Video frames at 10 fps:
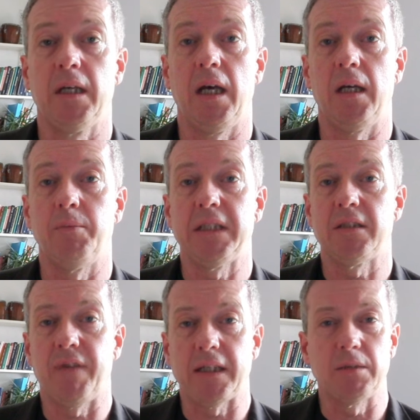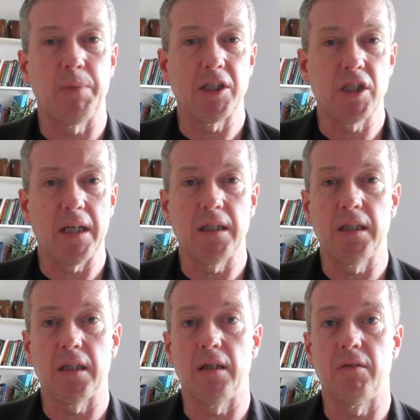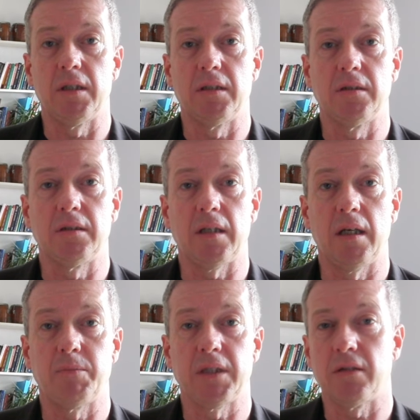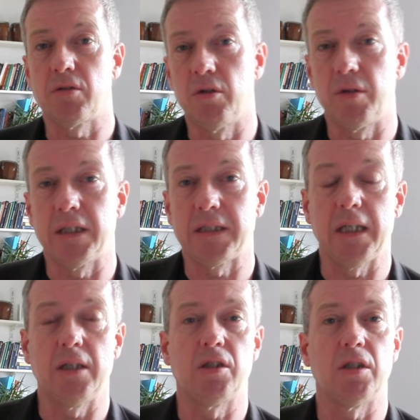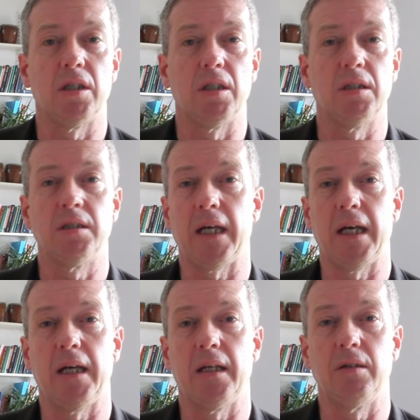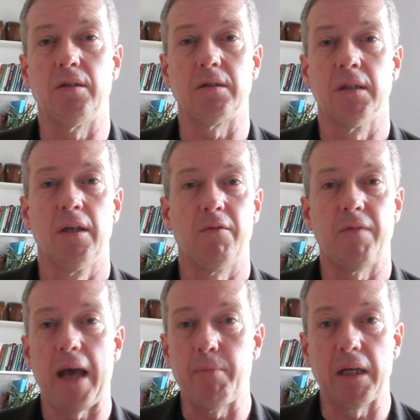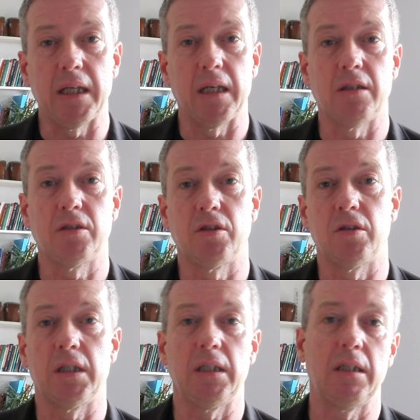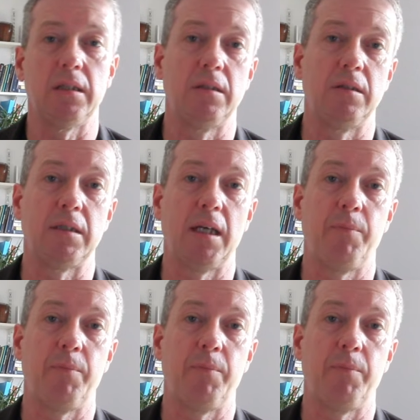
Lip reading: It's affected by gender and sexual orientation and family history and